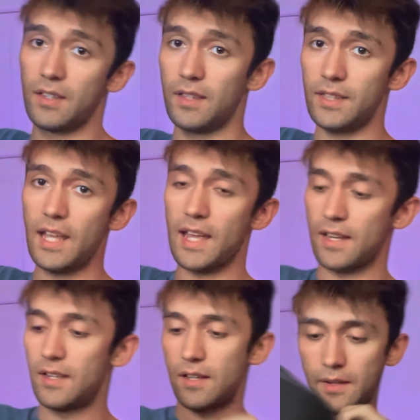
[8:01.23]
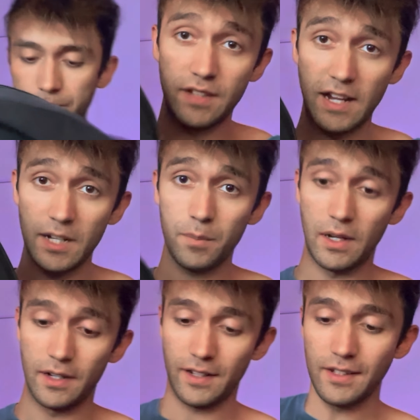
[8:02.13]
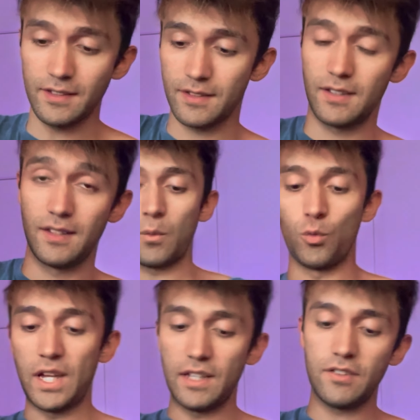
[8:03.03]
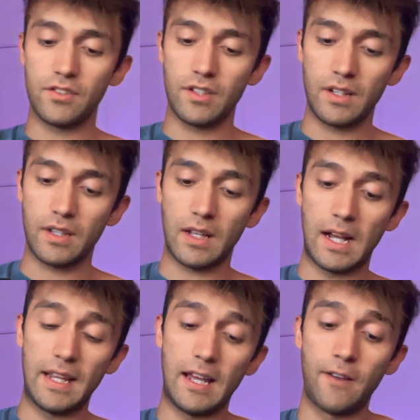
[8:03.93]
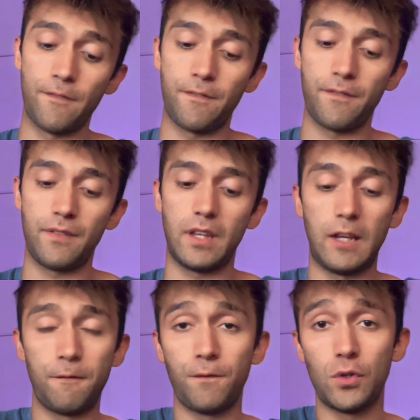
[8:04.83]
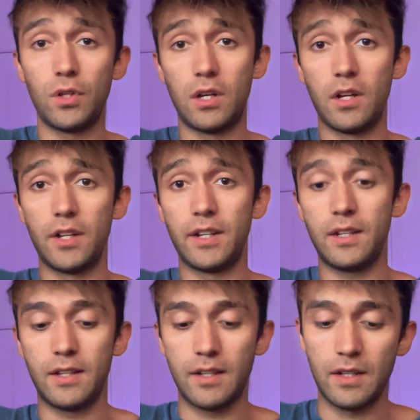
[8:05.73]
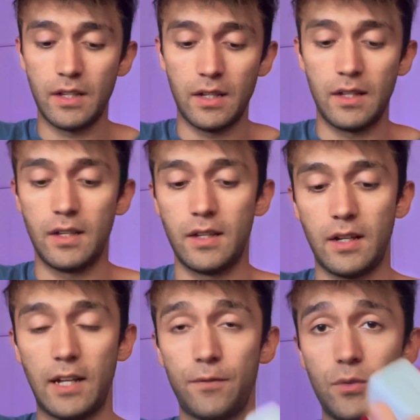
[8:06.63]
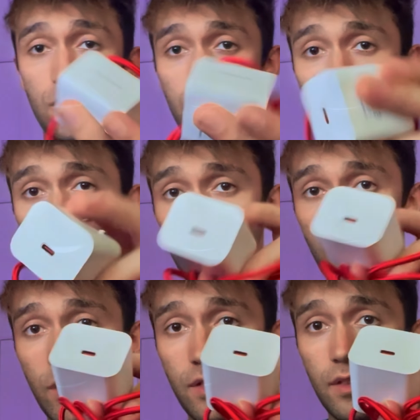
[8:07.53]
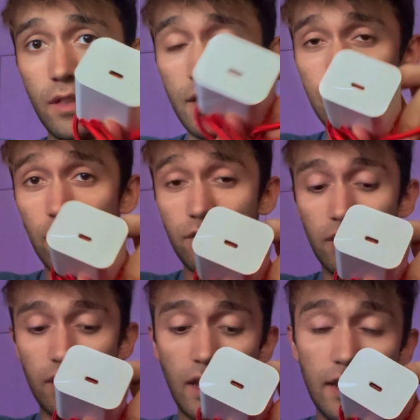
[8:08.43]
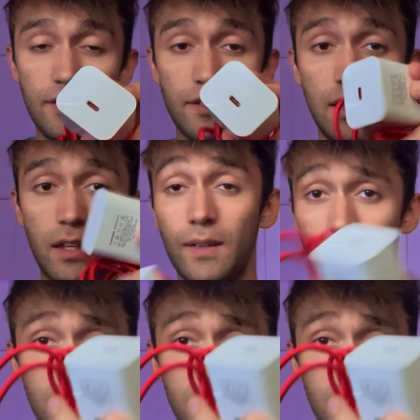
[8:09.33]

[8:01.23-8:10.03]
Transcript: like that. Side pockets, which I have a full-on iPhone charger in with this just in case, because